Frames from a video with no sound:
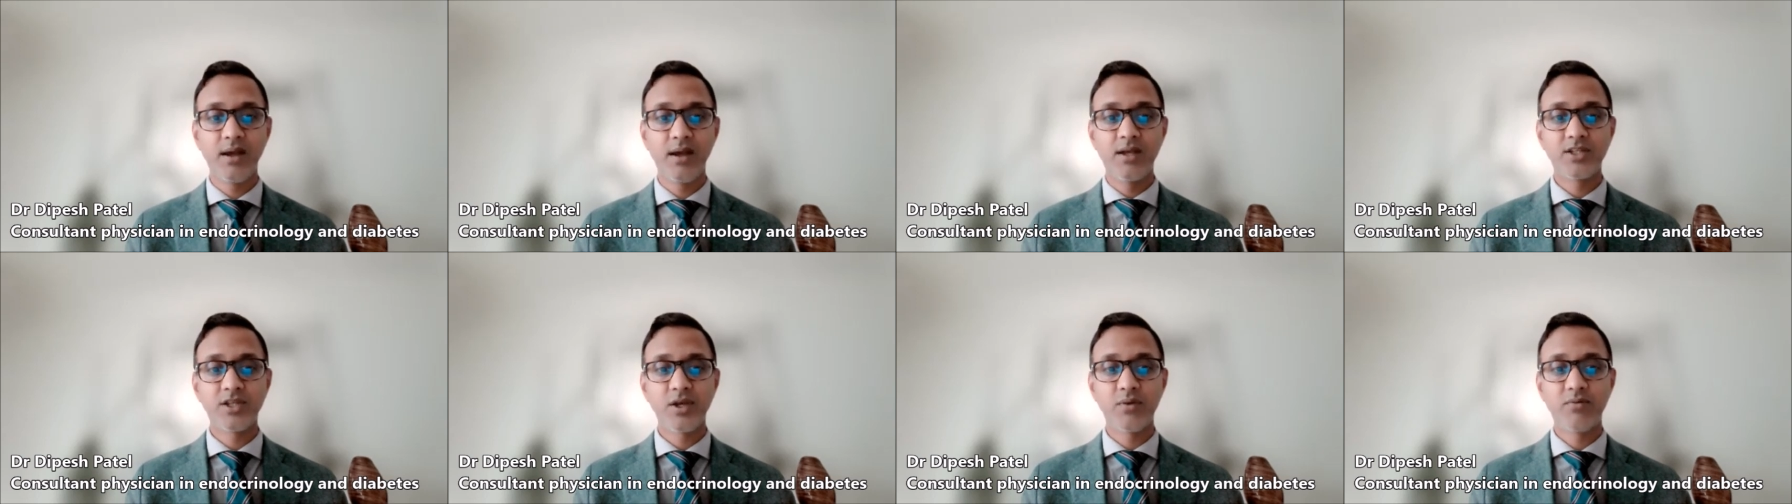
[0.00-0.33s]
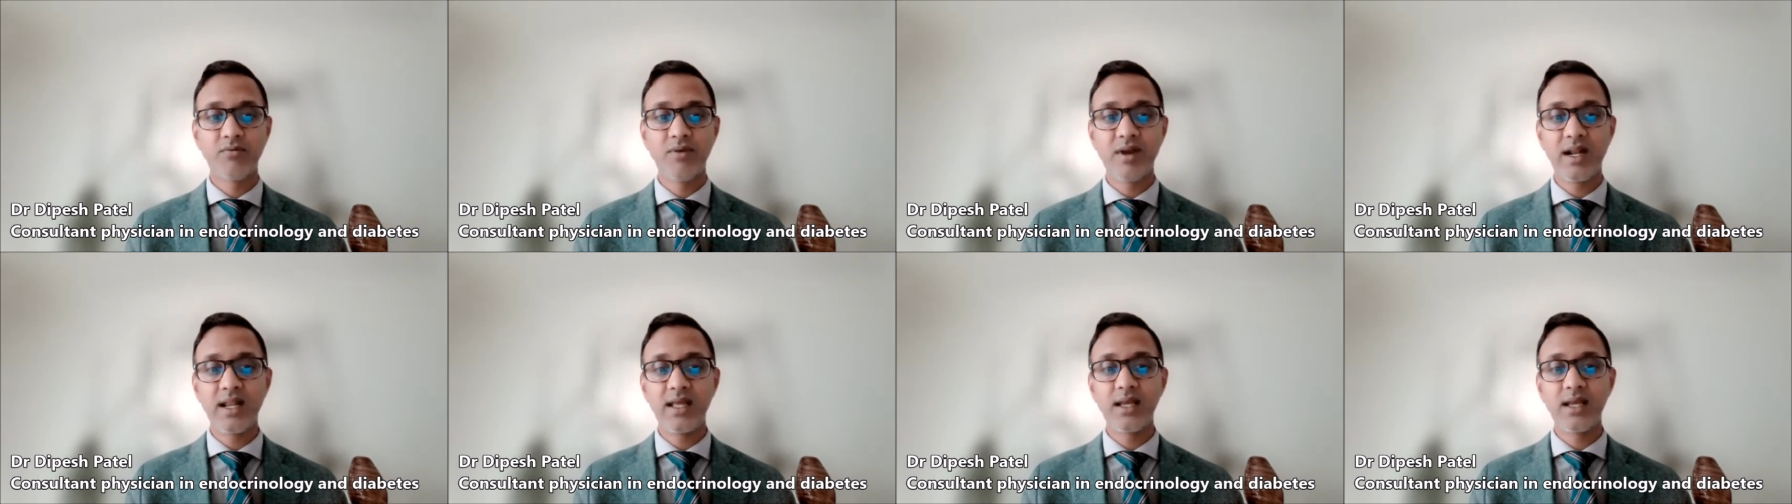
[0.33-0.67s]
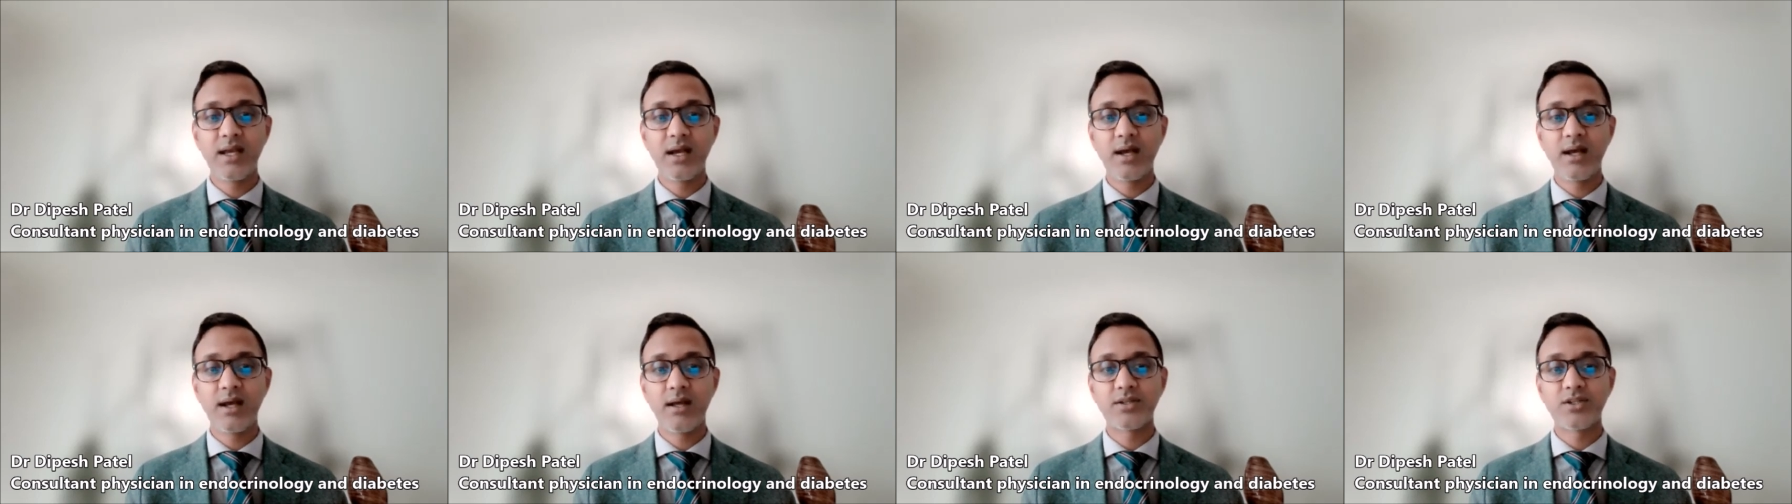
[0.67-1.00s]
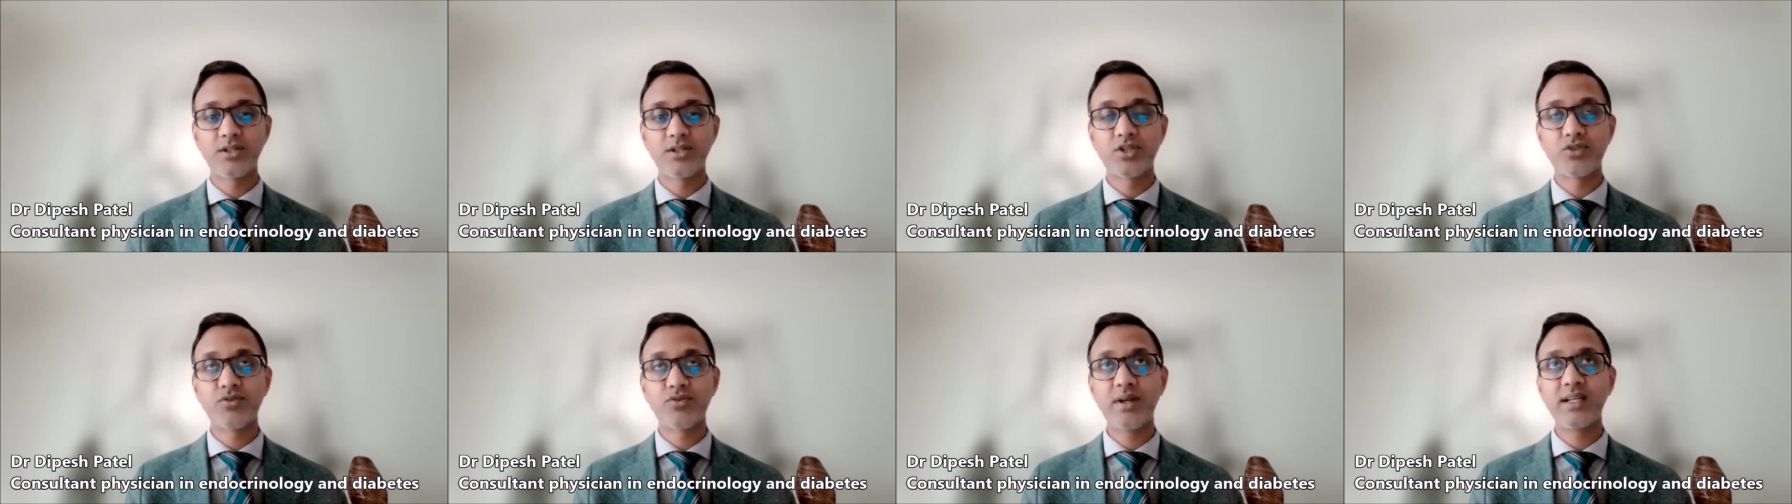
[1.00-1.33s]
So really,
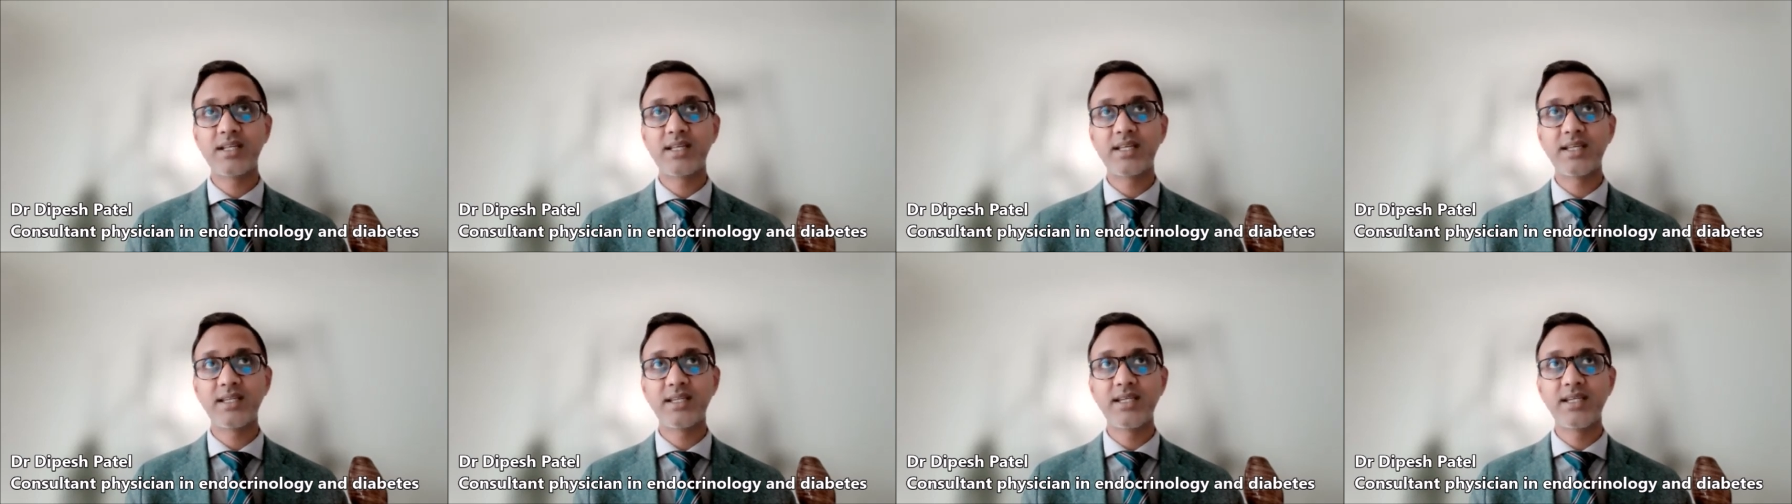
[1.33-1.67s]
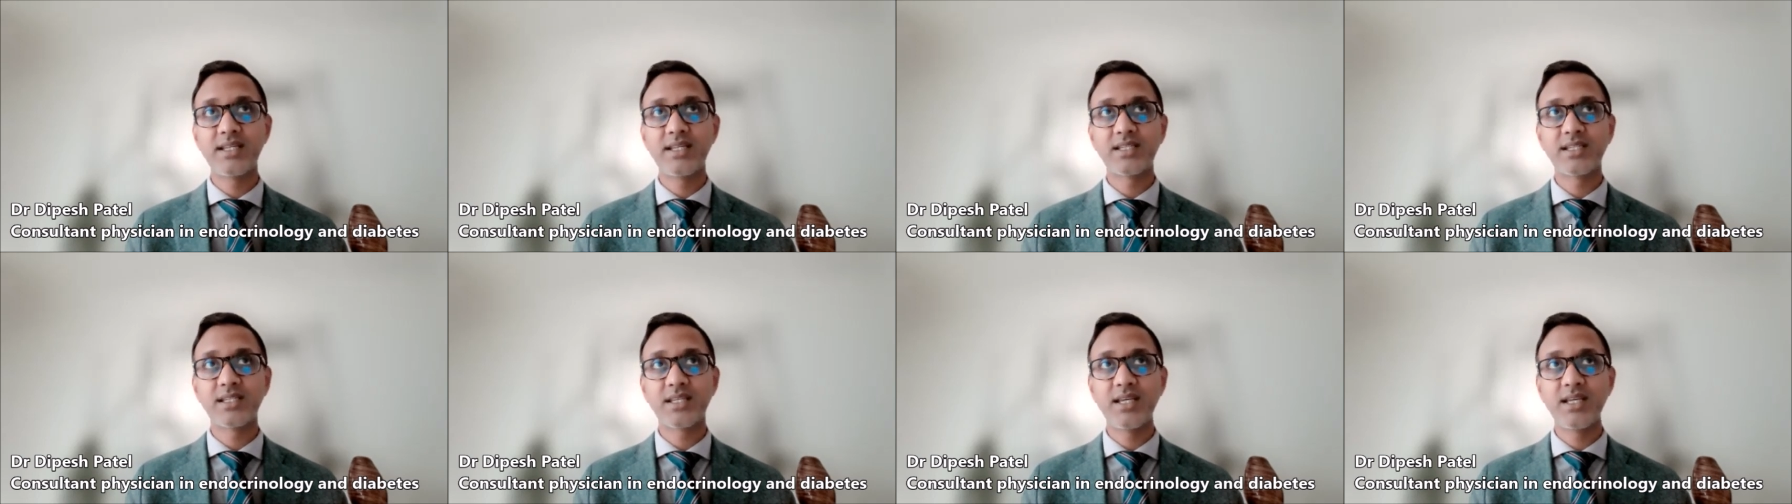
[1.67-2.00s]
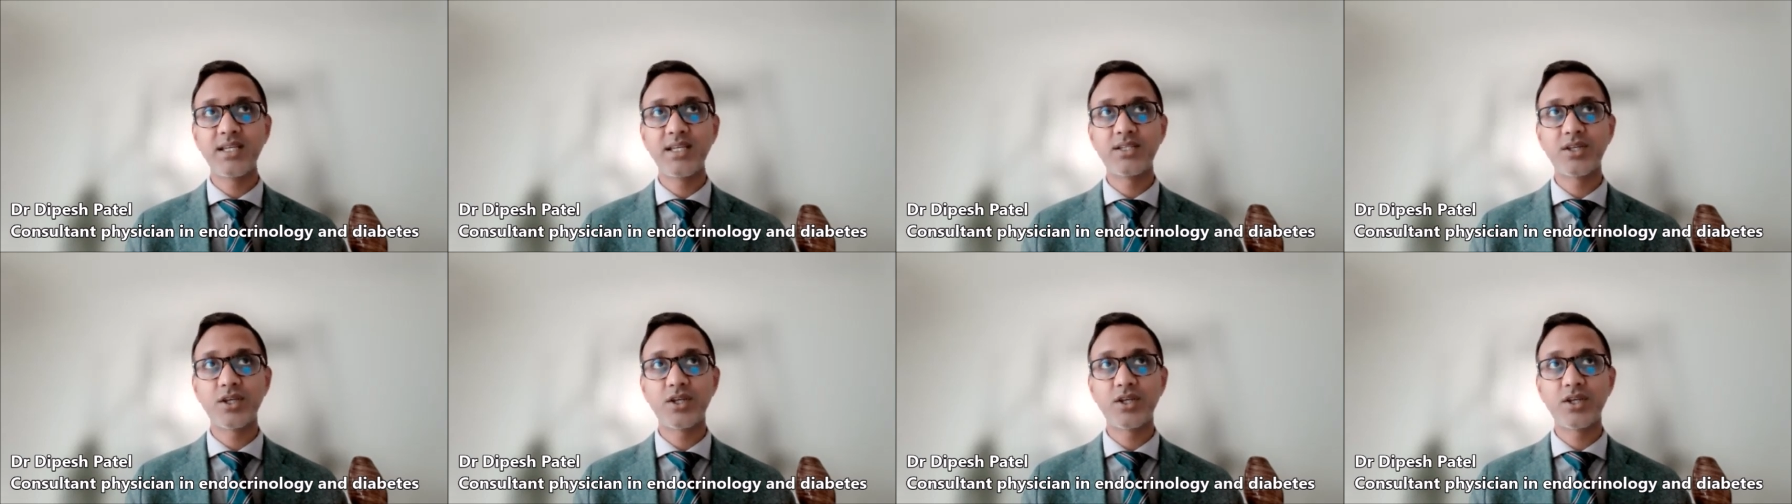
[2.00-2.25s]
to treat kidney disease,